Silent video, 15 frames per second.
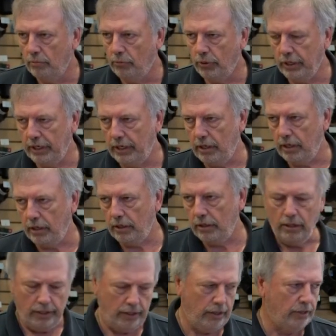put in there?
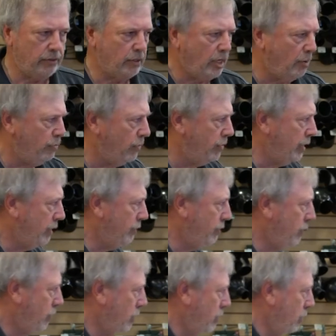And there's a couple things
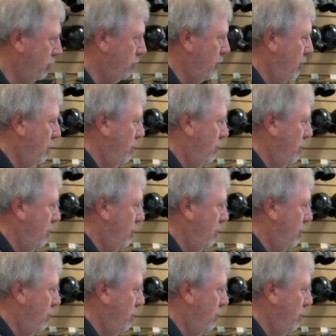you can do.